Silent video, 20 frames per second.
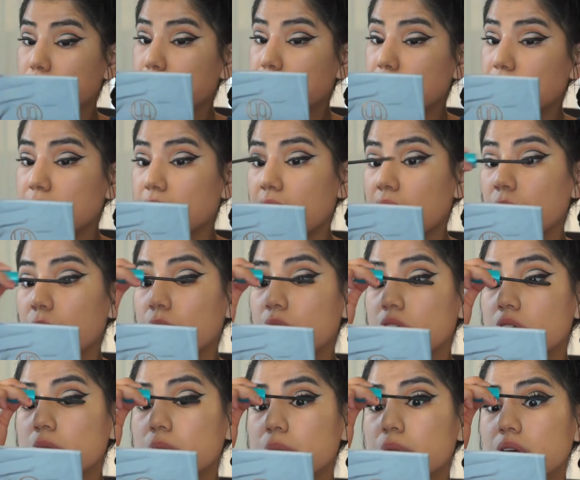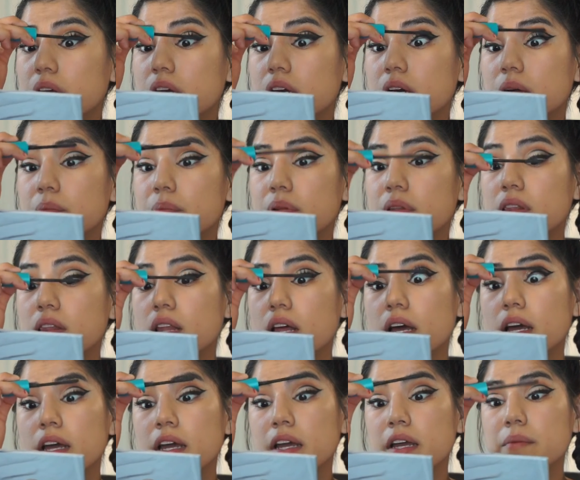But I will be
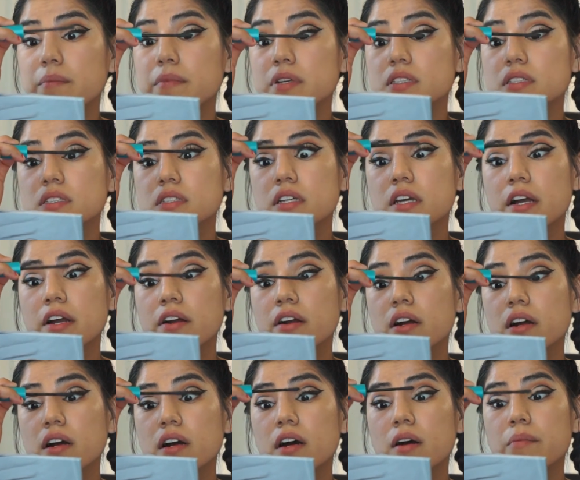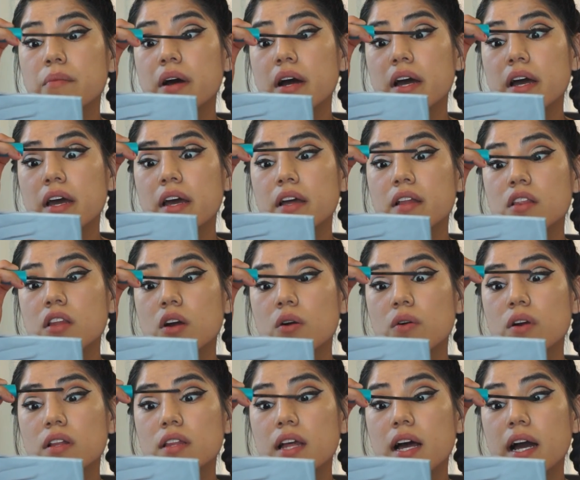applying mascara on my
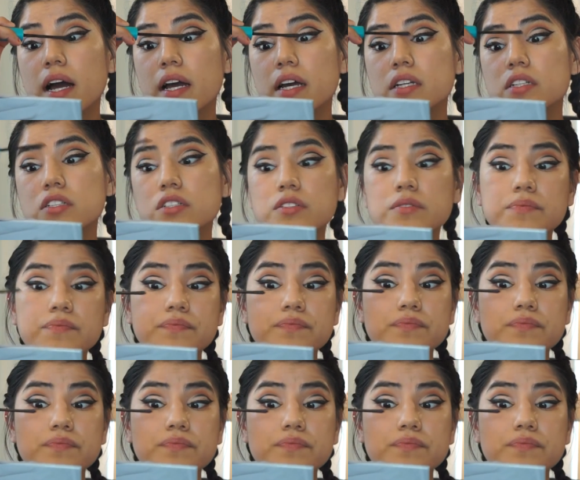lower lash.